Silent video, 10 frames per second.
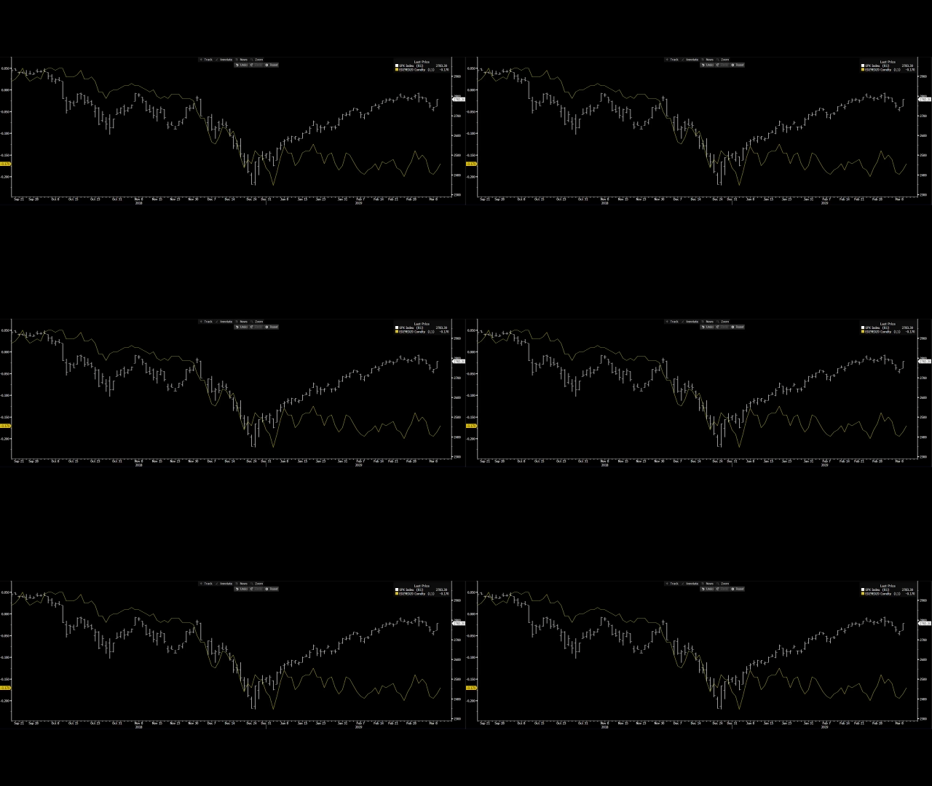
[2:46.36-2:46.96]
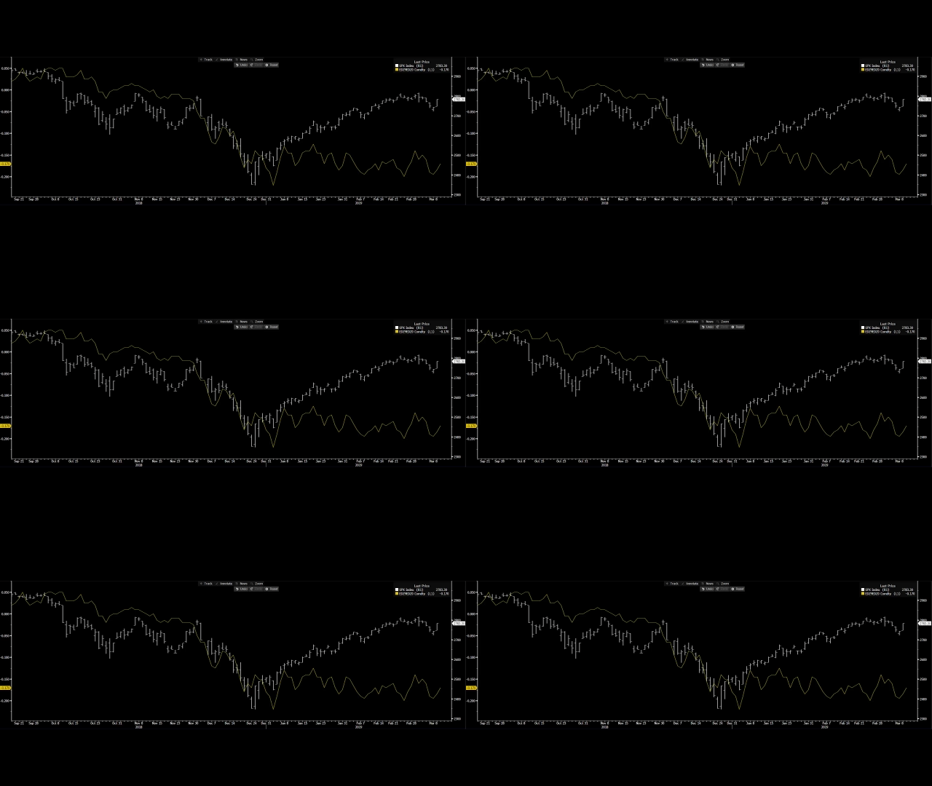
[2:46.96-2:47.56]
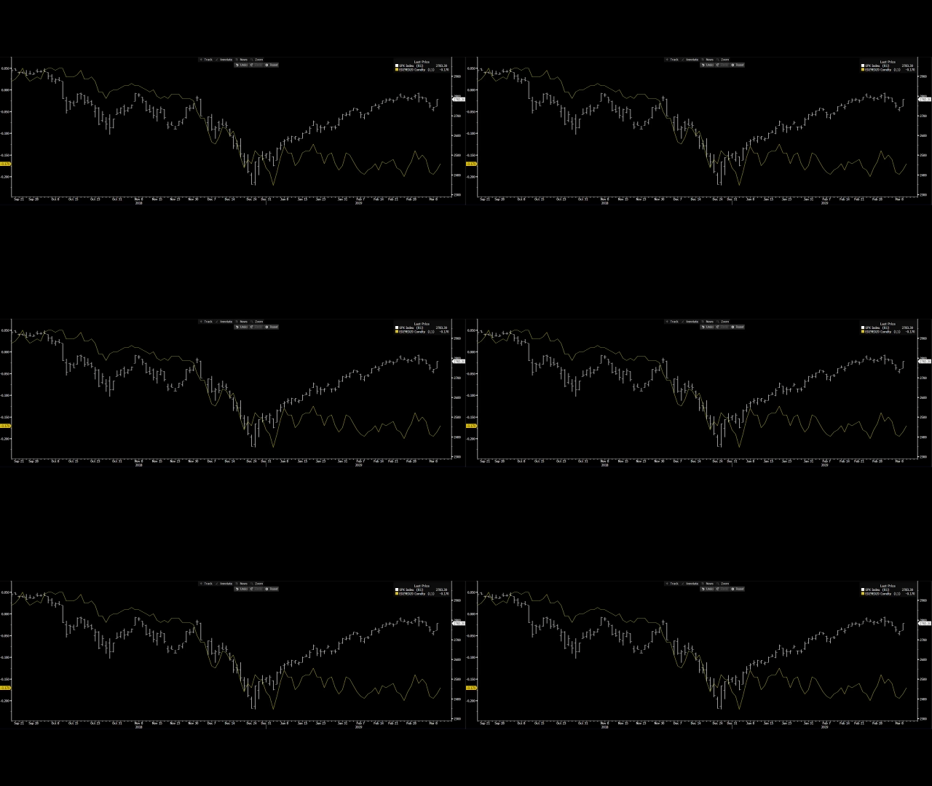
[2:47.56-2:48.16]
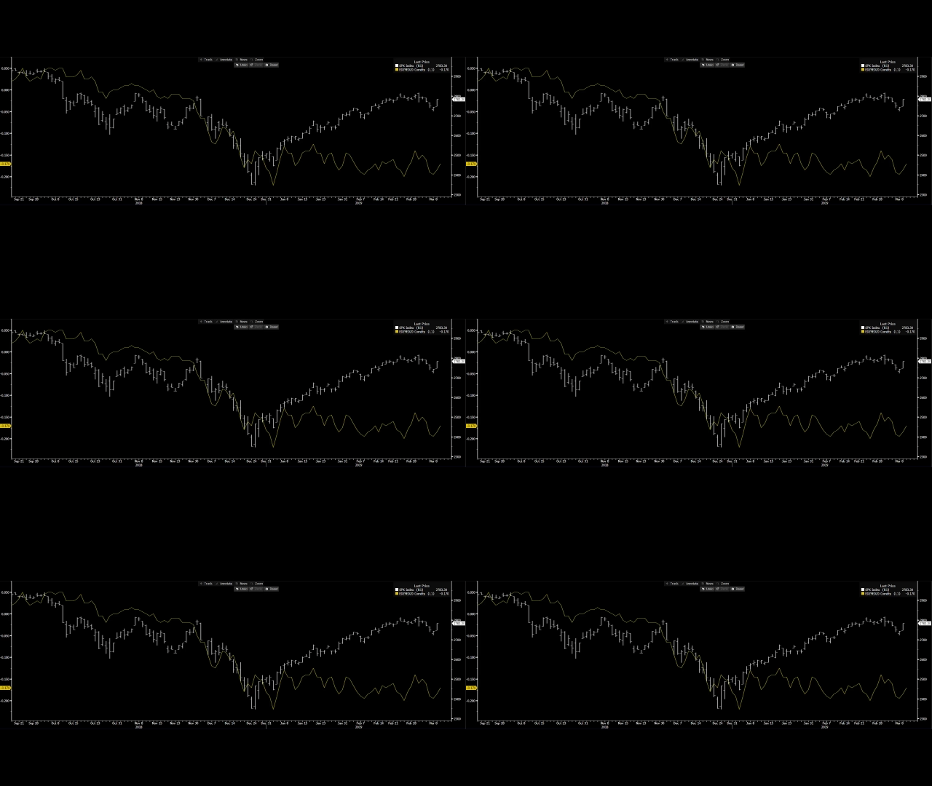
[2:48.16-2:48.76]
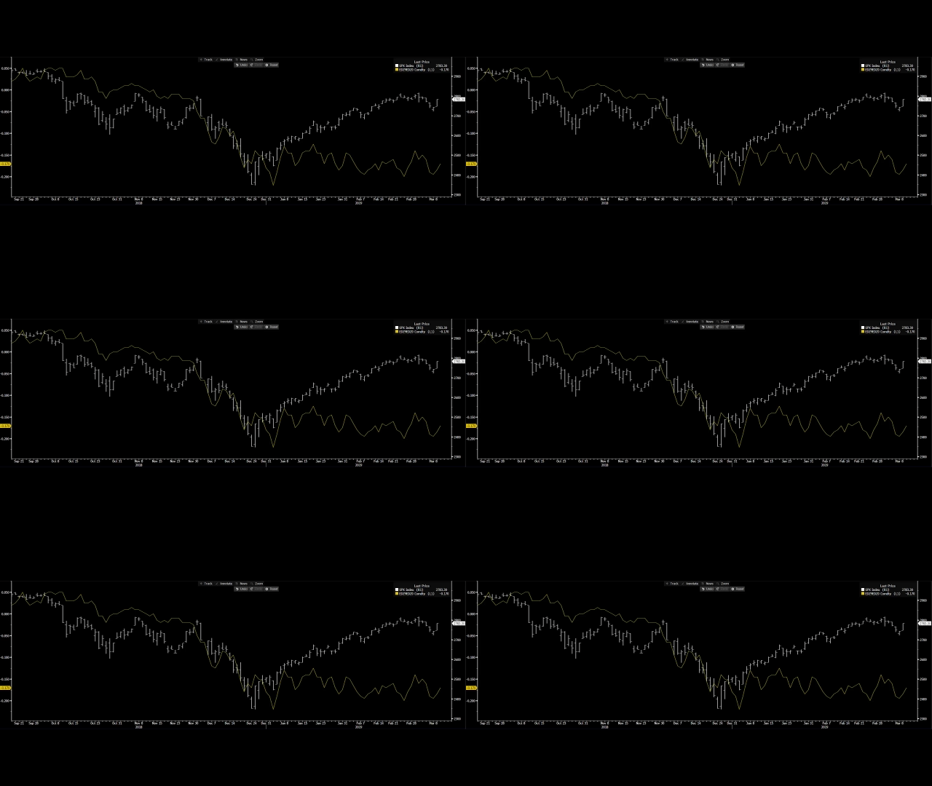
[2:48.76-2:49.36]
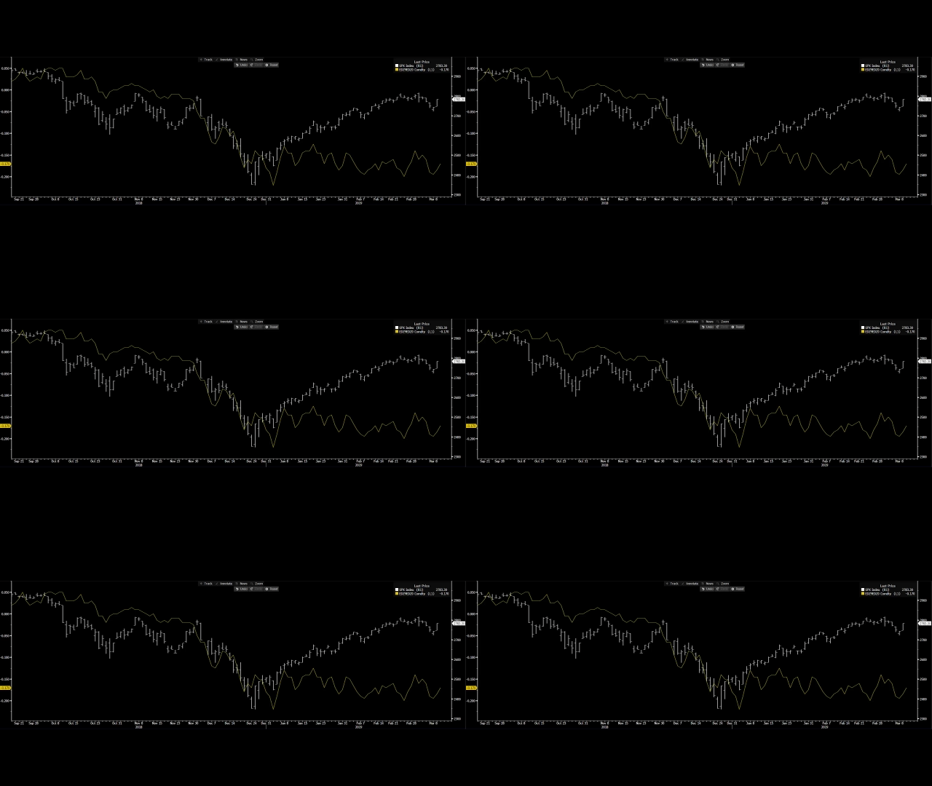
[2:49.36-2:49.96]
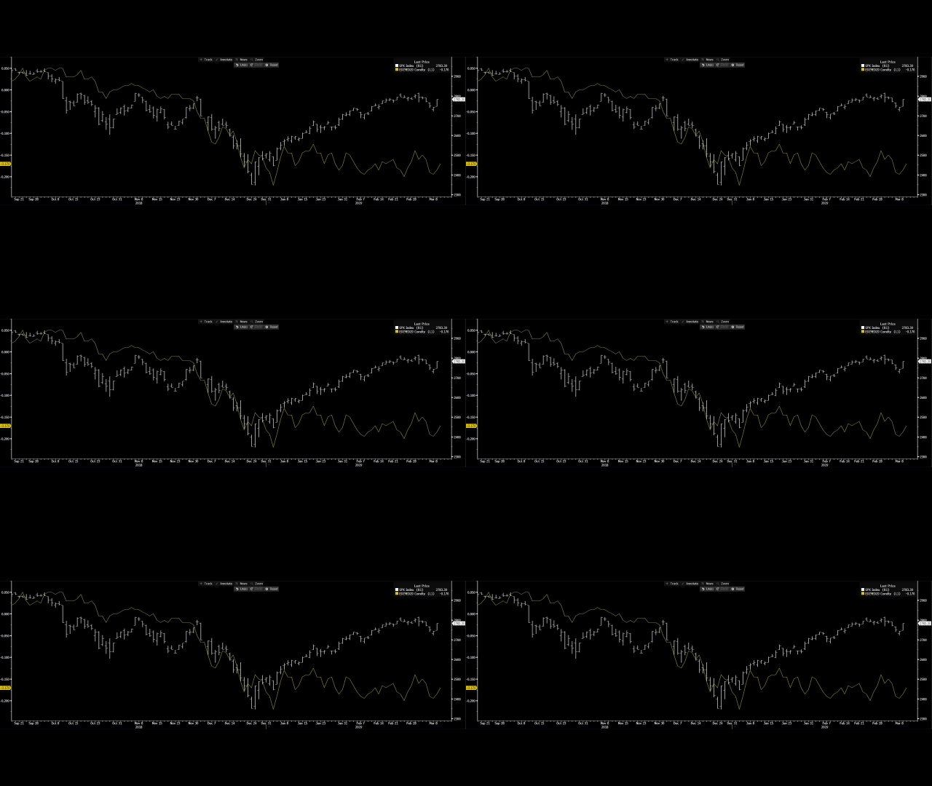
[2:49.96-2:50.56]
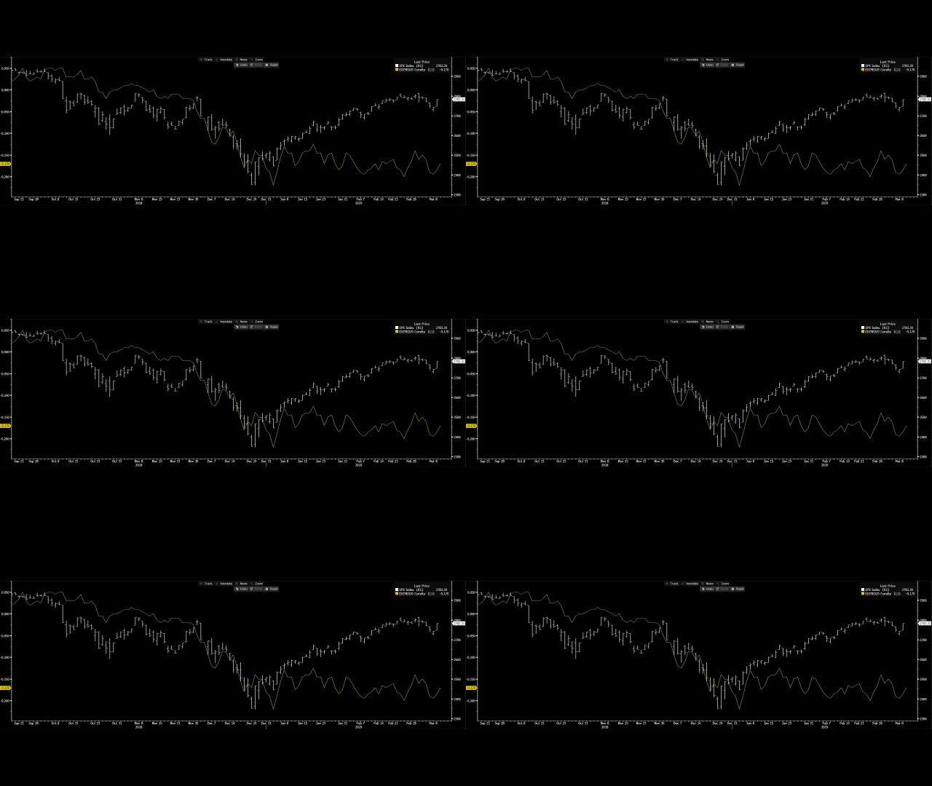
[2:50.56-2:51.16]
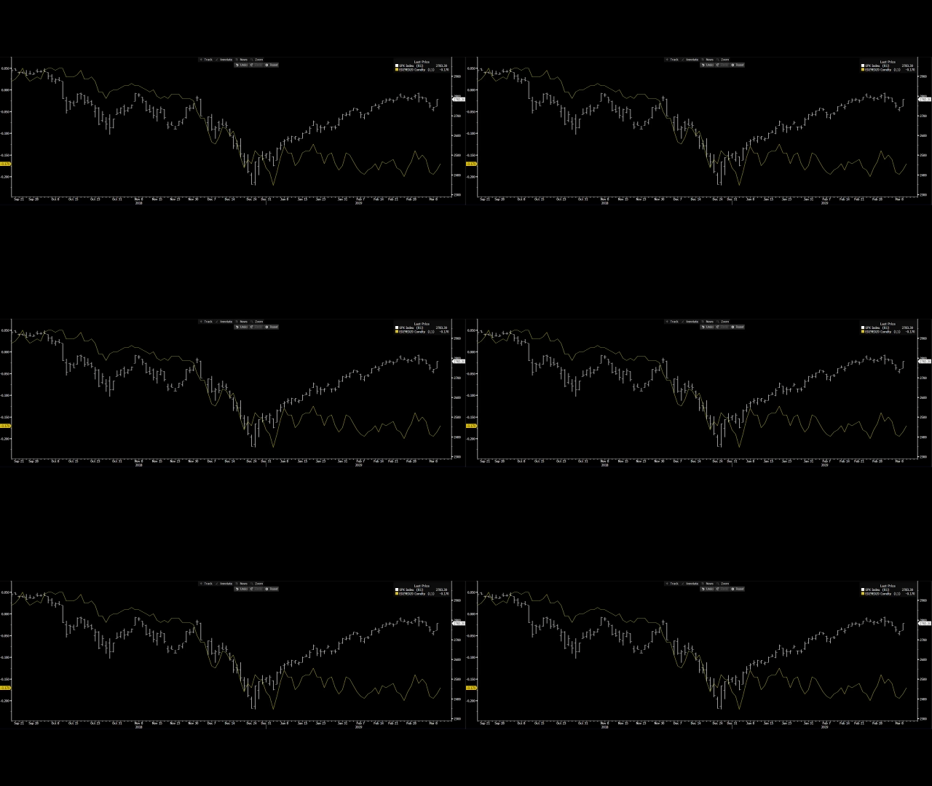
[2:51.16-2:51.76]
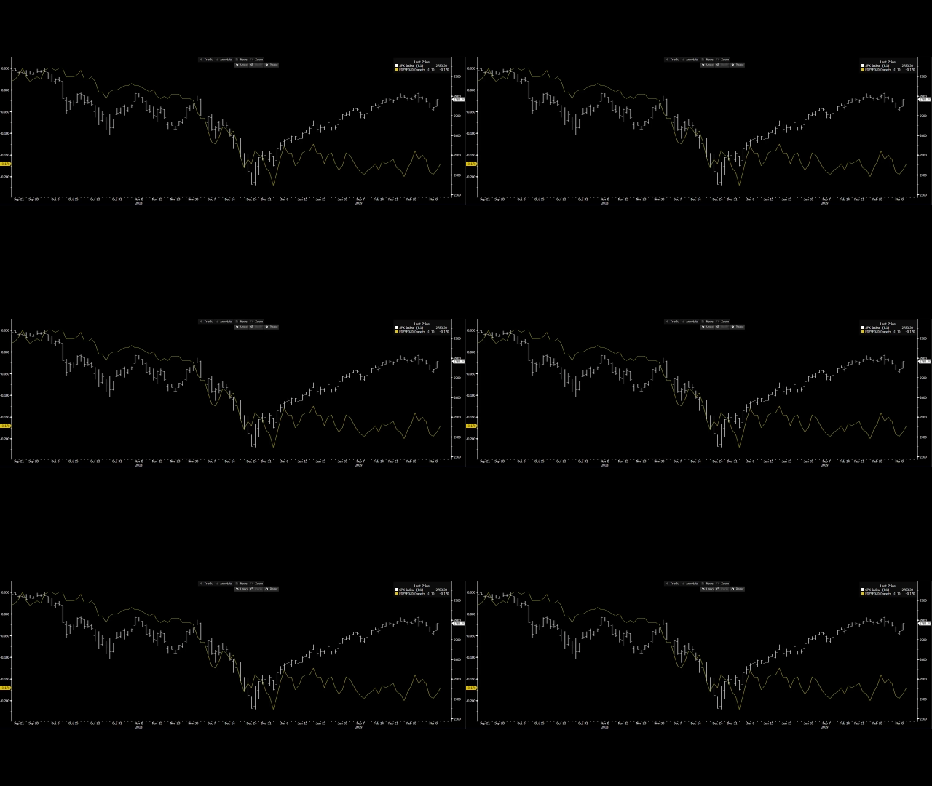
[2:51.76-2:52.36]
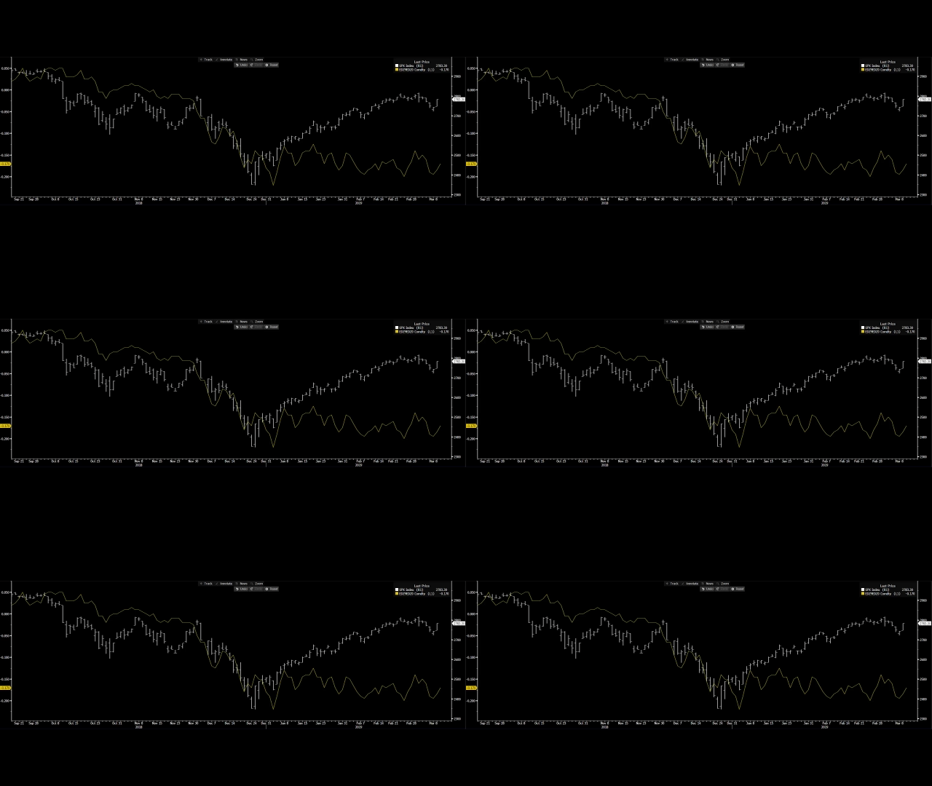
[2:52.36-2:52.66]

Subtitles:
Nobody's mouth can be seen.